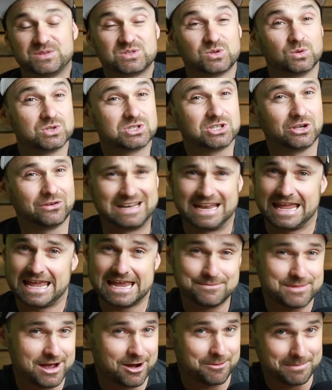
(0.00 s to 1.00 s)
It's also an
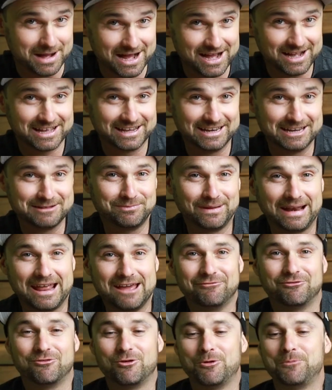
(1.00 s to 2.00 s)
email marketing
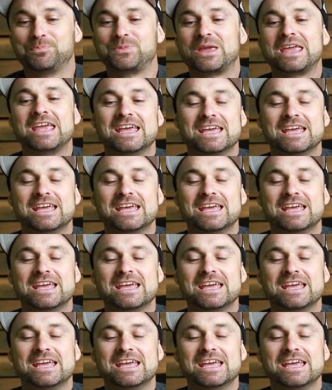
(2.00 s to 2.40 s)
platform.